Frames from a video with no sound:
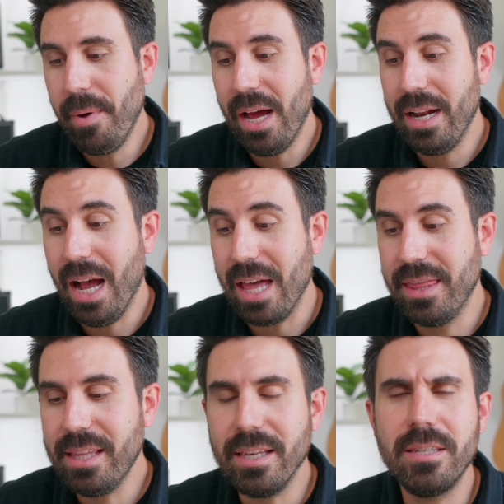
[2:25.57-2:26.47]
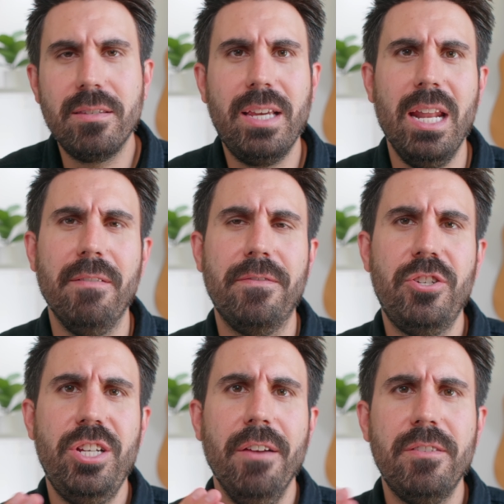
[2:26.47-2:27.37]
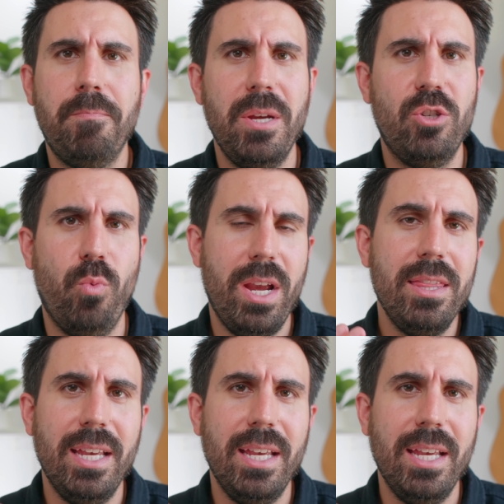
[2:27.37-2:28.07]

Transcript: But I think this kind of shifts between